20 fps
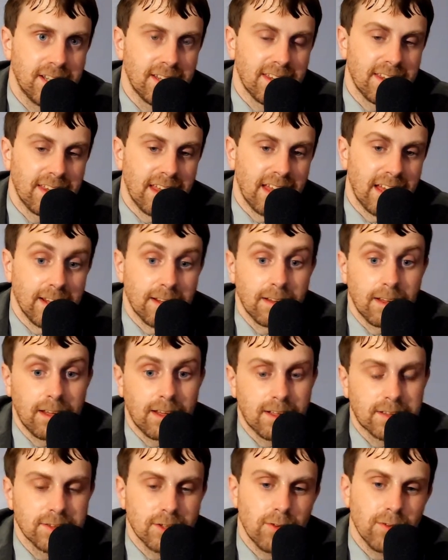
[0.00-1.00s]
that
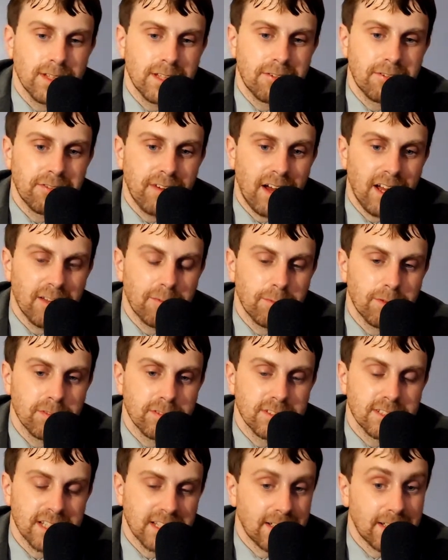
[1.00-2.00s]
it's only
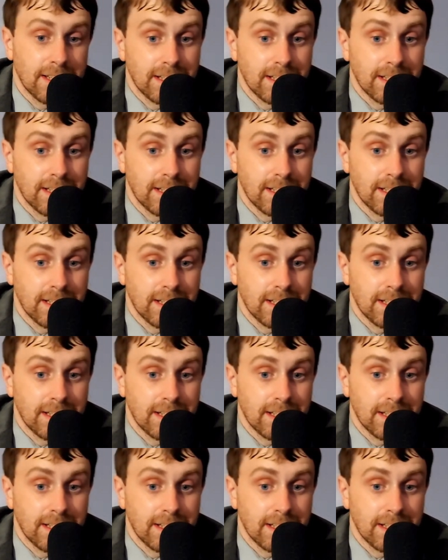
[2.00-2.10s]
5%.